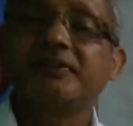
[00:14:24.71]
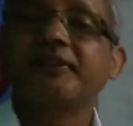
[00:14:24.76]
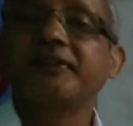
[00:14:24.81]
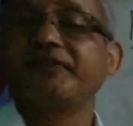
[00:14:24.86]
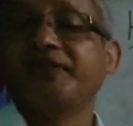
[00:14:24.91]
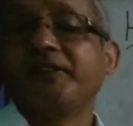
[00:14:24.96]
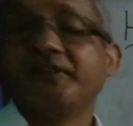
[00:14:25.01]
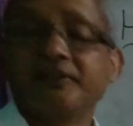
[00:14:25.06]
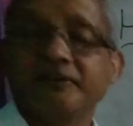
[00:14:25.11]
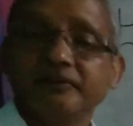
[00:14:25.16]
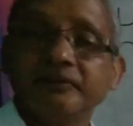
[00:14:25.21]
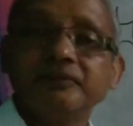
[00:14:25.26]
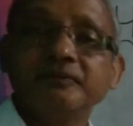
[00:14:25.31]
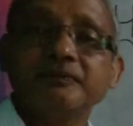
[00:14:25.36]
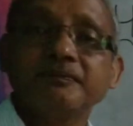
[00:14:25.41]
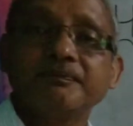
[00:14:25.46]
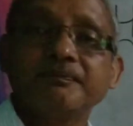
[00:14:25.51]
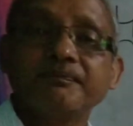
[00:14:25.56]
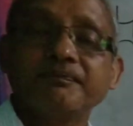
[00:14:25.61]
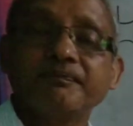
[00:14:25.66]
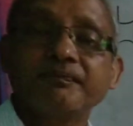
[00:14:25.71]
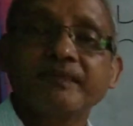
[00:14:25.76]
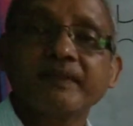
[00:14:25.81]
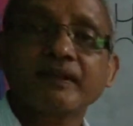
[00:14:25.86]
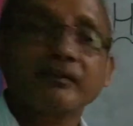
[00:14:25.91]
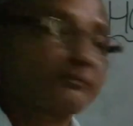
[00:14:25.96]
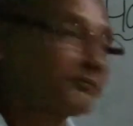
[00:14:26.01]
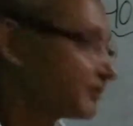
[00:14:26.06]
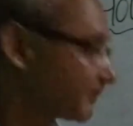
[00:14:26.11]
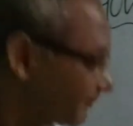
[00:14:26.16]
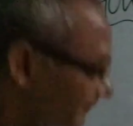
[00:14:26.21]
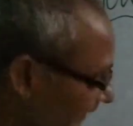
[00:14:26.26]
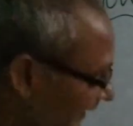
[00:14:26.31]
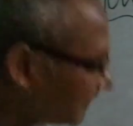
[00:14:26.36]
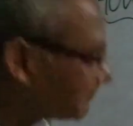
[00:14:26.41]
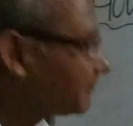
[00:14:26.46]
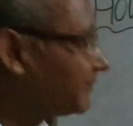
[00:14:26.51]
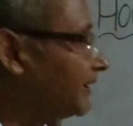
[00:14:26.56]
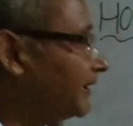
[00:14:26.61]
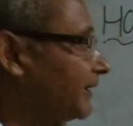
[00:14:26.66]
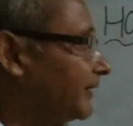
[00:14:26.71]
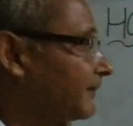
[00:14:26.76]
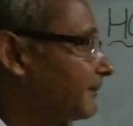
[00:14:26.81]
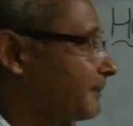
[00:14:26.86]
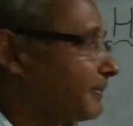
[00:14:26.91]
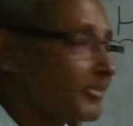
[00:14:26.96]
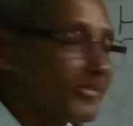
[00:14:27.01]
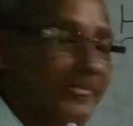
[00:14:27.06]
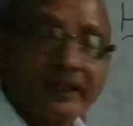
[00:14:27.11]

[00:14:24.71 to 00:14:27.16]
given you, probably